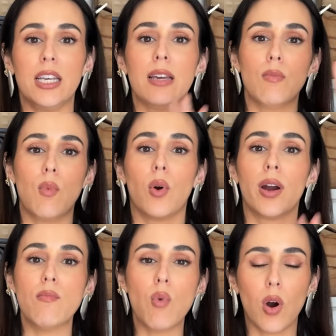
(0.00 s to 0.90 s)
it more
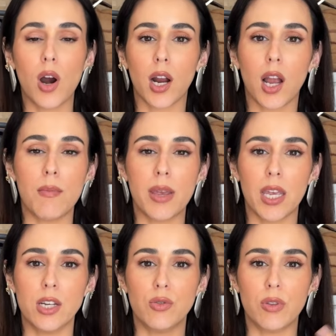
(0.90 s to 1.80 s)
and more coming
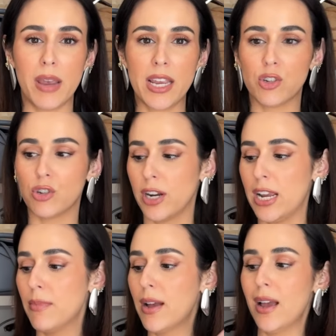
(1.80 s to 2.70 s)
into the mainstream.